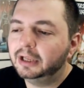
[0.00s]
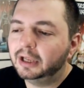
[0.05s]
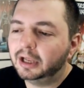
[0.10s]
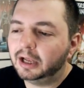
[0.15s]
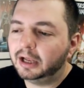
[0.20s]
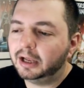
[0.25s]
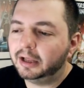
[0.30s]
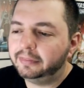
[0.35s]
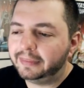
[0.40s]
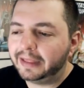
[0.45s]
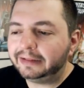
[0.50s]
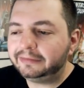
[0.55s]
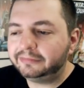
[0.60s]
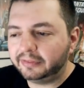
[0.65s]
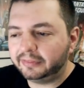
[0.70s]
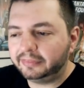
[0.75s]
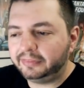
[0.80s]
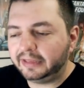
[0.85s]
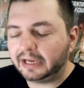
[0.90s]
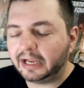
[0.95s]
That's
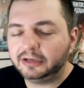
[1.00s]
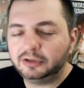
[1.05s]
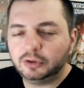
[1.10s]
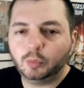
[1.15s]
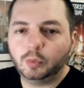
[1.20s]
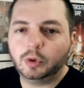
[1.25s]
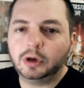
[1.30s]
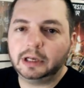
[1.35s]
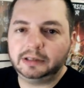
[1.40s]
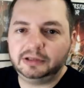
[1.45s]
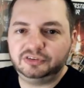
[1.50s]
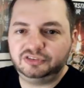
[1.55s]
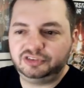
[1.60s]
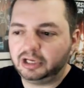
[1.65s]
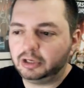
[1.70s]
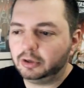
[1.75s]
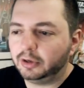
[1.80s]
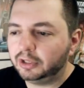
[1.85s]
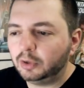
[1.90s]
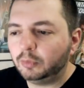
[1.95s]
the thing I don't want on this
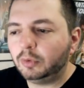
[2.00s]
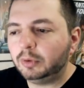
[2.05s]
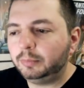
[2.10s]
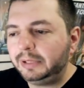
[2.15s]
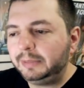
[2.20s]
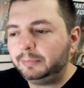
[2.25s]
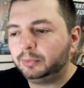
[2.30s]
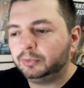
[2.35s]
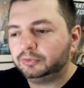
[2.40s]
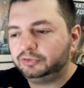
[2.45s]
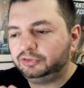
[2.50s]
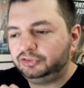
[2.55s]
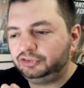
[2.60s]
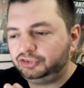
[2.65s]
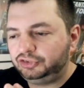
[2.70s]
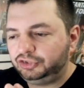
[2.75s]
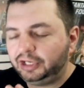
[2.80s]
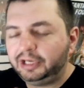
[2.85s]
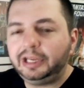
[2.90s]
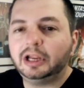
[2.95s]
channel. I don't want people
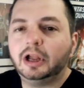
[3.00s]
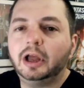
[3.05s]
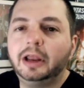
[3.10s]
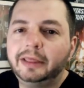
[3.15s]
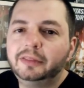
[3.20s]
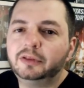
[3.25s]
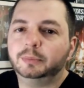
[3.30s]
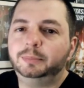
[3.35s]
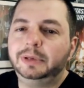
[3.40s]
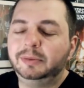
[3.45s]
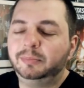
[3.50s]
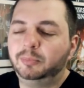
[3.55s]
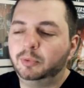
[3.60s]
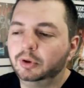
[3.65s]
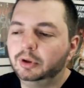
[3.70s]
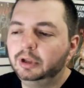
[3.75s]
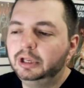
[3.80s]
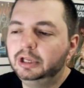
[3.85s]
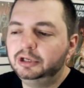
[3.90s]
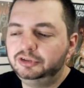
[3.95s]
shitting on other
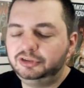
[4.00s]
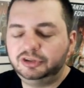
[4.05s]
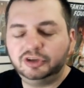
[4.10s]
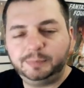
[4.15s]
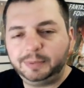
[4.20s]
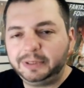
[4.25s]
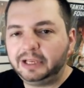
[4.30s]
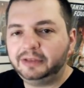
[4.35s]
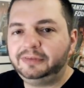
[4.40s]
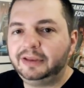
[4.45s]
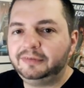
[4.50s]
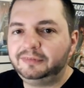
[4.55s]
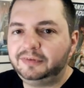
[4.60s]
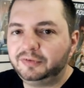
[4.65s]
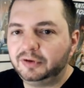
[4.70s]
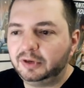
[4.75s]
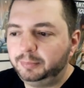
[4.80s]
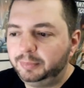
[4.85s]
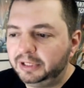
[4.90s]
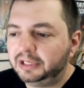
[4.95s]
people just because they have
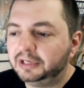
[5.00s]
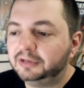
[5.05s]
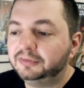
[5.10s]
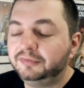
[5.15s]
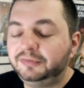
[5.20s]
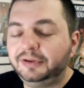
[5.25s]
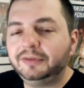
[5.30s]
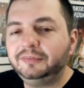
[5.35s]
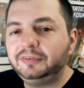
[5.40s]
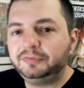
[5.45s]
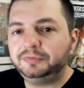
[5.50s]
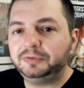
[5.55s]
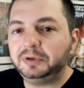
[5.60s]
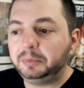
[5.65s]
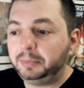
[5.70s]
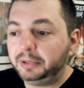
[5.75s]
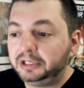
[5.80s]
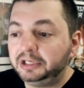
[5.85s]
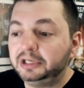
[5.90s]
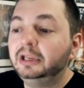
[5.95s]
different opinions. If you have a different
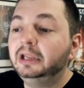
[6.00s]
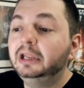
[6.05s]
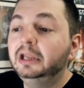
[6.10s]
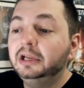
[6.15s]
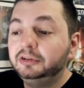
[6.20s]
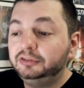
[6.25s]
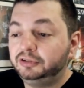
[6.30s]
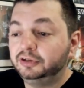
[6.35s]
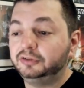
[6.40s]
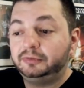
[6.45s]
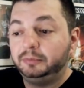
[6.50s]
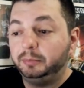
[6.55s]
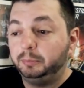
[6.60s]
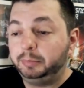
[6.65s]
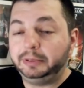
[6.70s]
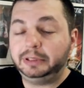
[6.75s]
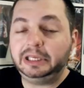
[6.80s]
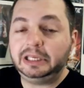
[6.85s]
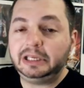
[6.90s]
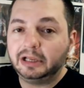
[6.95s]
opinion, just
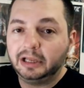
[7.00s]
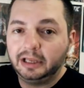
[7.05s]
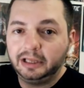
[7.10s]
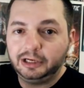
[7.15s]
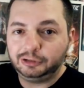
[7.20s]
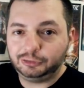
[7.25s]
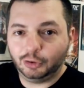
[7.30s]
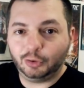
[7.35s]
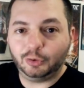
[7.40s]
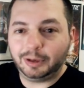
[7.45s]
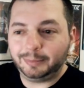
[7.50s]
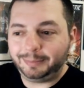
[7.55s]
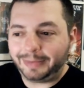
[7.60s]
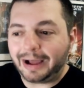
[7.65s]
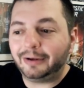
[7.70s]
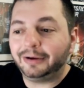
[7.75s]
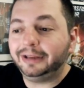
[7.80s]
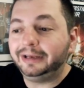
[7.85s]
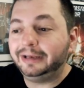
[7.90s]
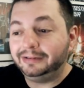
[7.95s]
be an adult
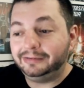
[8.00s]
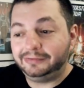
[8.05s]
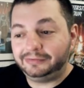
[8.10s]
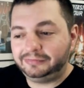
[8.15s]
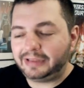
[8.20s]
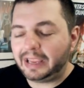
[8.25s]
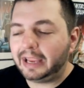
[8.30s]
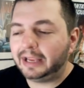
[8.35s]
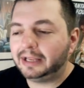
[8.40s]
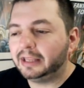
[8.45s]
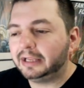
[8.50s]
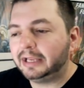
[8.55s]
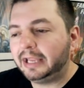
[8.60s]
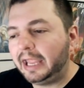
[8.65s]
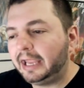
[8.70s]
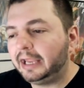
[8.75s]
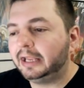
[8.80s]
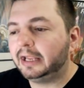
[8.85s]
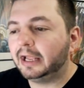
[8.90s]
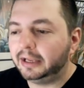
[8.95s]
about it and say, like,
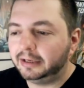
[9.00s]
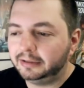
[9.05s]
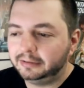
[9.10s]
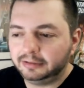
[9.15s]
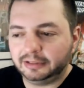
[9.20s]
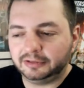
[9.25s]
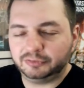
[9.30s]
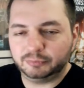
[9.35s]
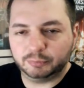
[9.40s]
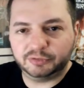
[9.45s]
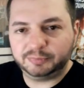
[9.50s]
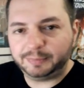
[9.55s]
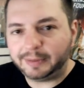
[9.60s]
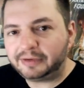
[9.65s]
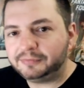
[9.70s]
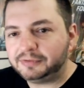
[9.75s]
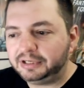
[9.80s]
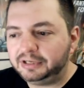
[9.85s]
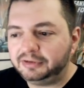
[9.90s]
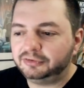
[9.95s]
hey, I
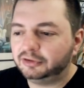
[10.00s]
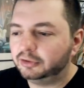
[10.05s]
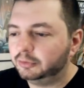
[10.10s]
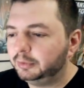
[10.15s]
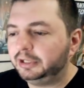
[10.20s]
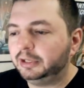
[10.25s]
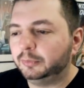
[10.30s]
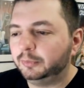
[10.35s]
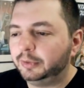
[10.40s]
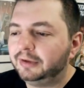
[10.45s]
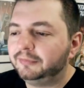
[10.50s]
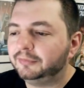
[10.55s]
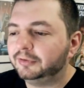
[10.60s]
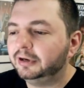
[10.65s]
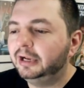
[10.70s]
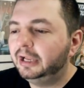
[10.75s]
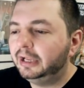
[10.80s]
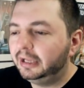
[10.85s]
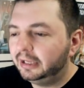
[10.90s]
respectfully disagree or whatever.